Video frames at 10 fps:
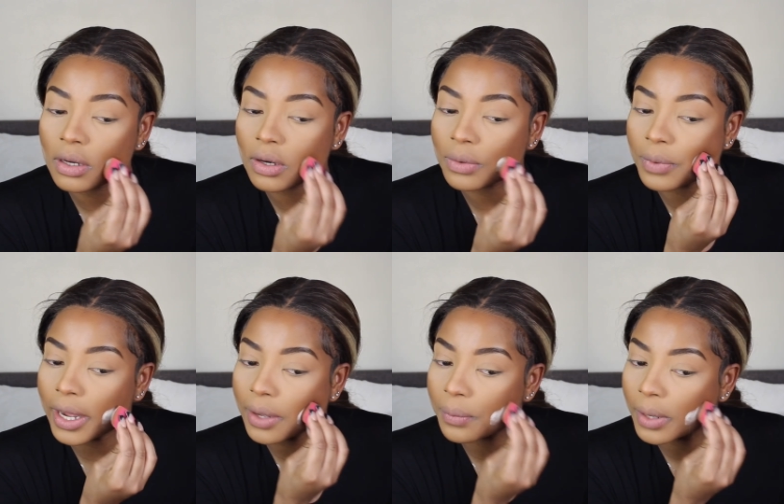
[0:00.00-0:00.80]
or
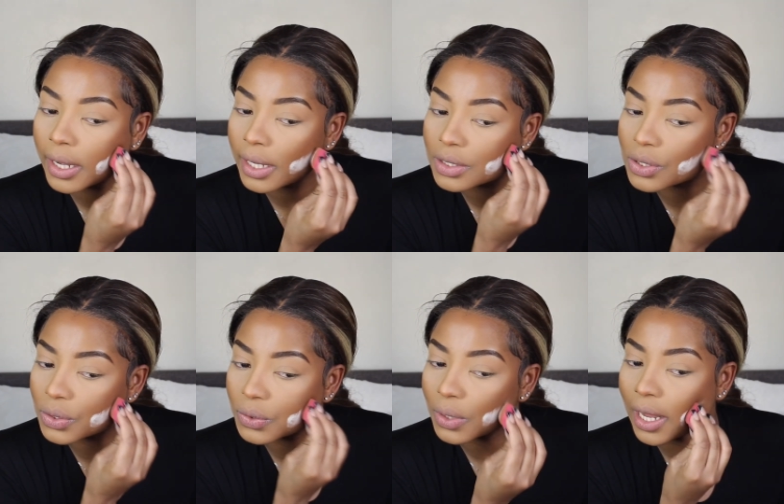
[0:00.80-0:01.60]
right way to
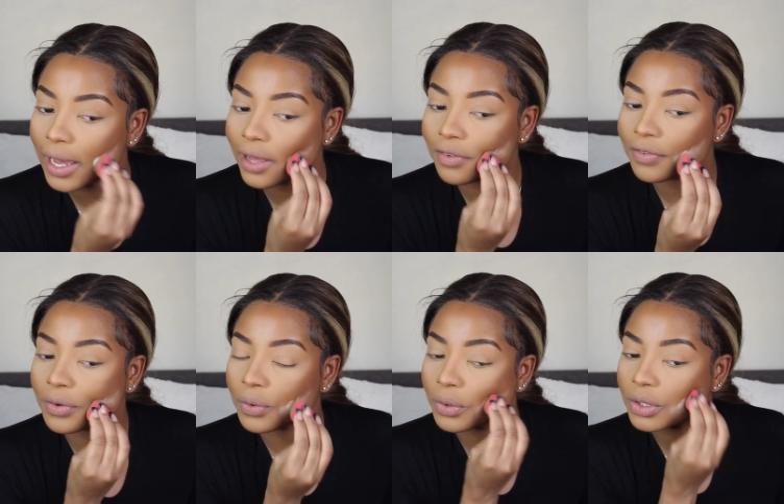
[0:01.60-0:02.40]
do life
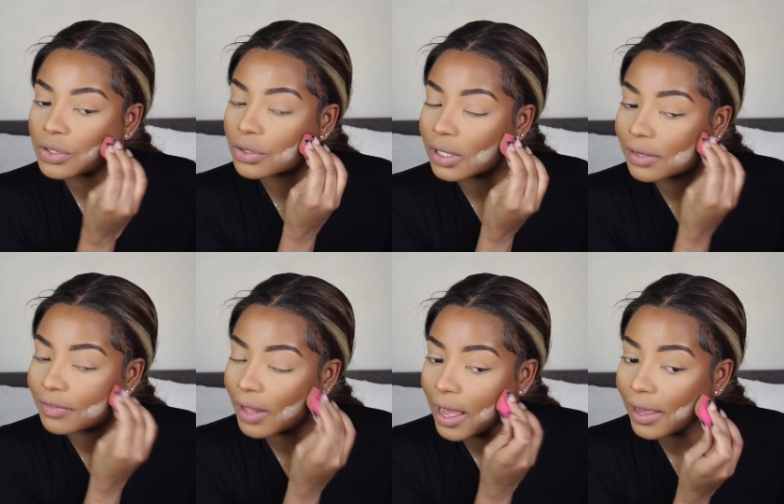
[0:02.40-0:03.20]
or to live
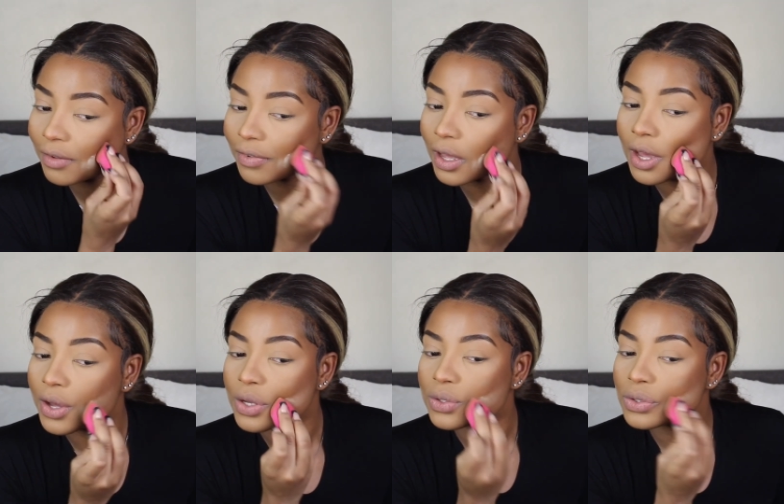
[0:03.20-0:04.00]
life
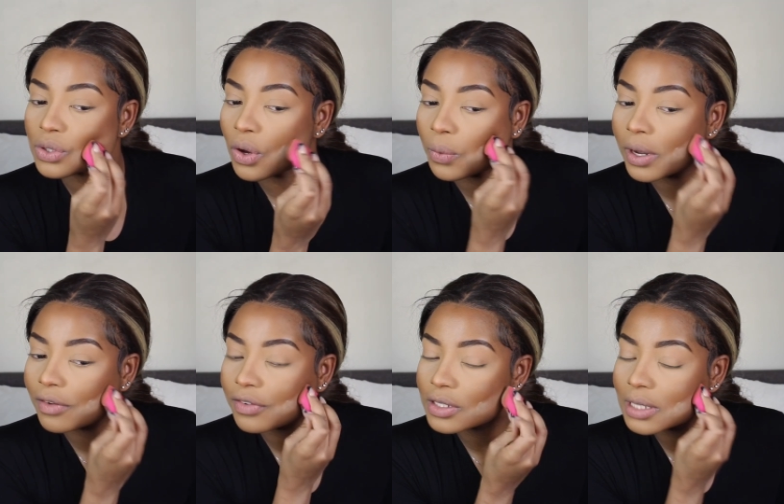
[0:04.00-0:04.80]
so
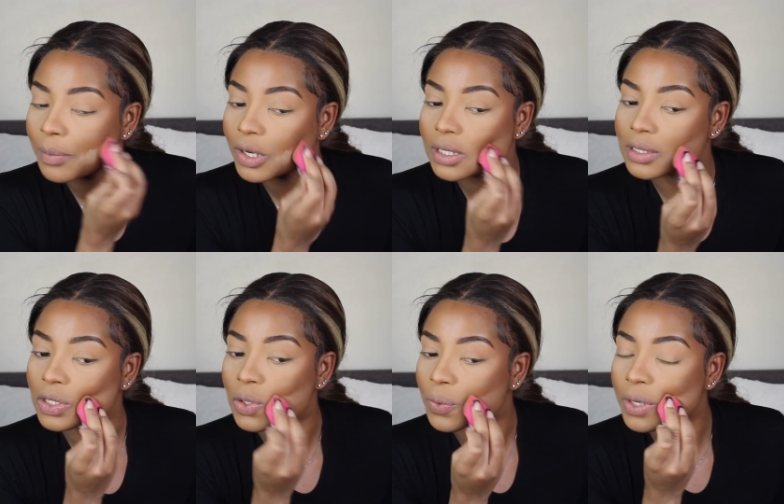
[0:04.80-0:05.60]
whatever someone is
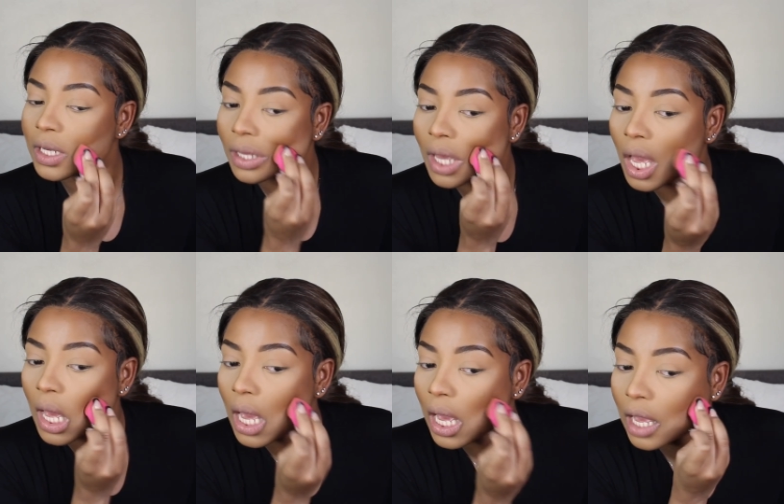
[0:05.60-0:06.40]
doing
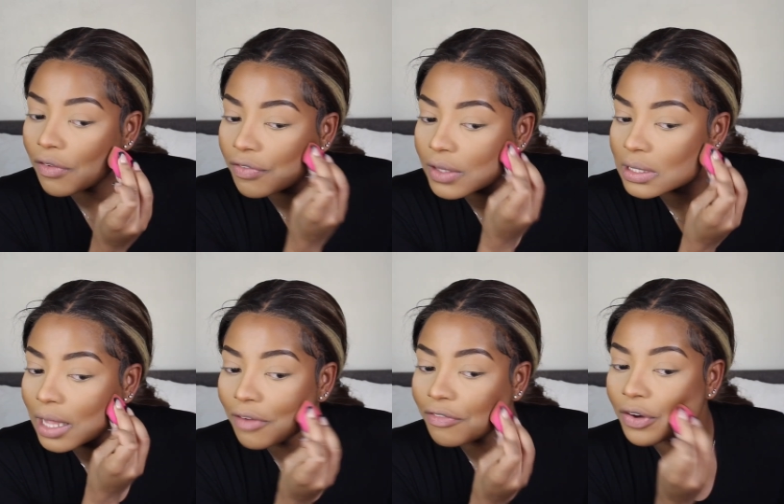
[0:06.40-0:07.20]
if it's
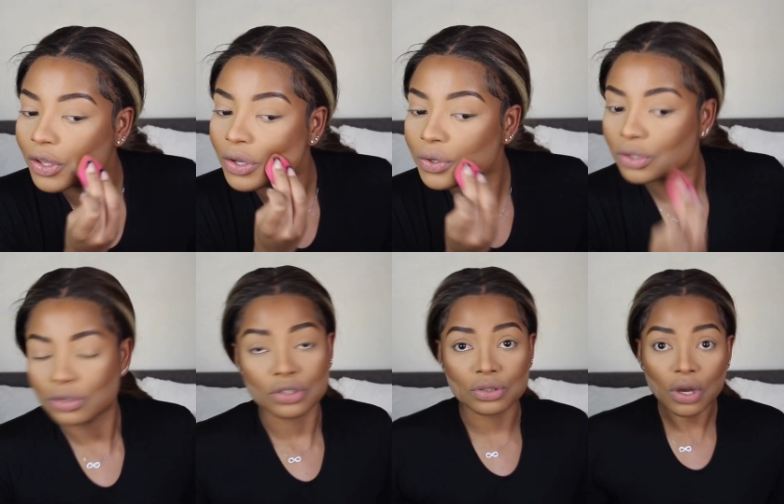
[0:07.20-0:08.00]
not for you
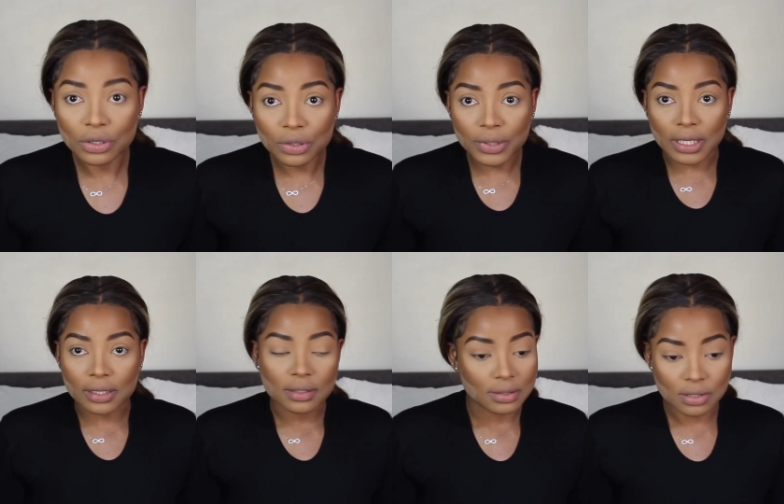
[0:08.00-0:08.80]
don't do it
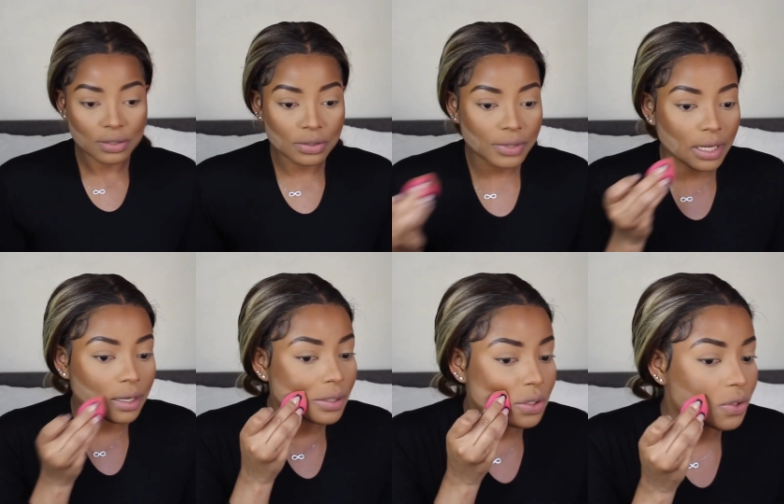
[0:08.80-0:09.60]
don't do it
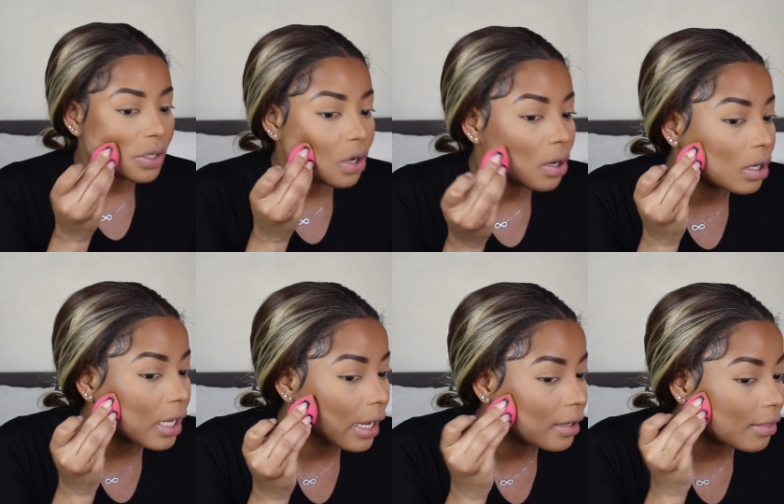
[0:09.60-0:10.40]
do your own
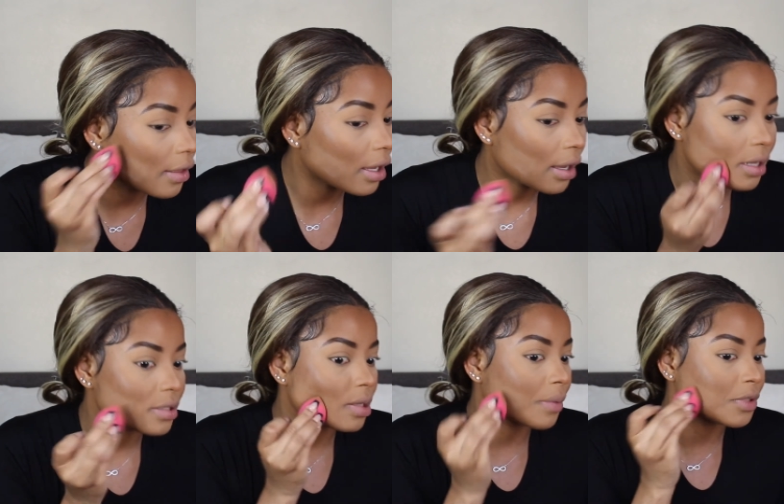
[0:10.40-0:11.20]
kind of thing and
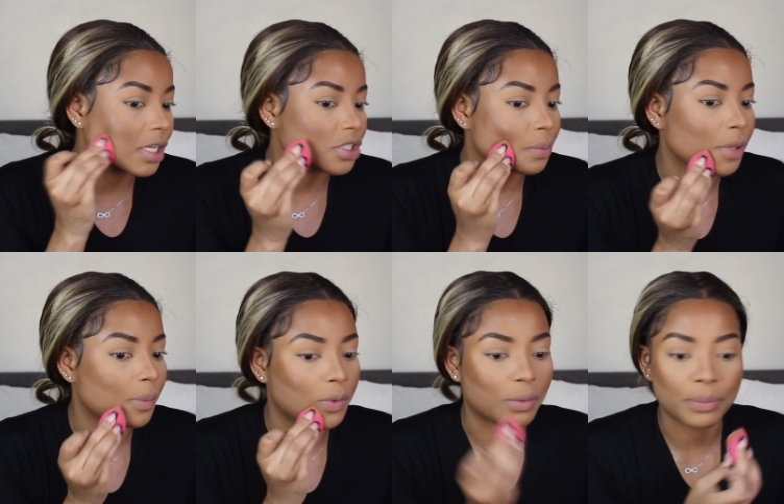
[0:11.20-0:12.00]
stop judging
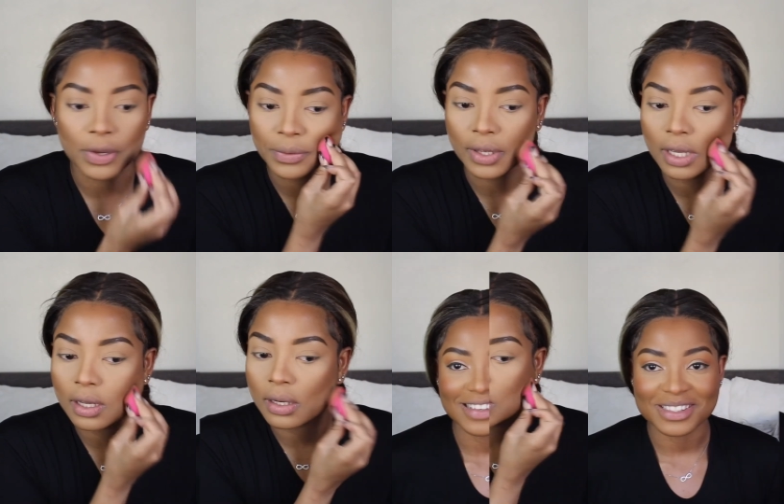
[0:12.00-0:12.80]
people
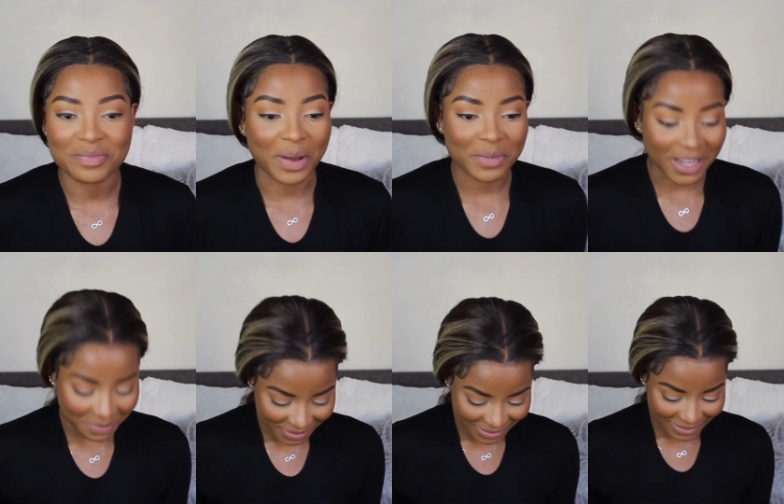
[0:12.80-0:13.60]
period my
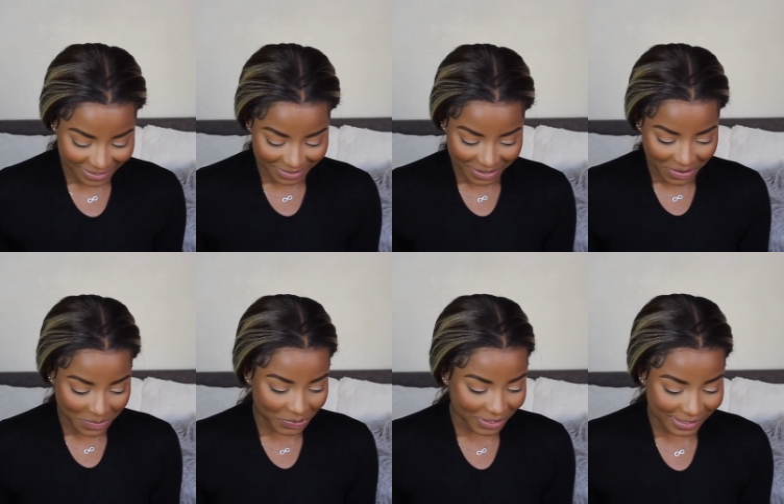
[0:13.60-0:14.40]
makeup is literally
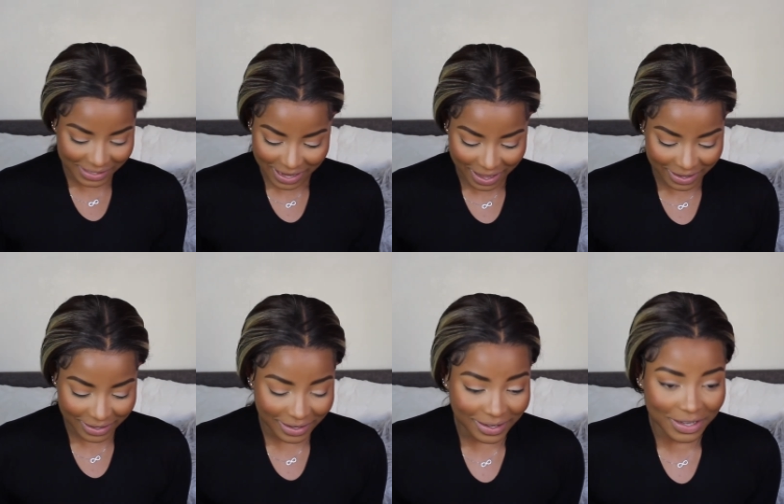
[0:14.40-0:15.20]
almost done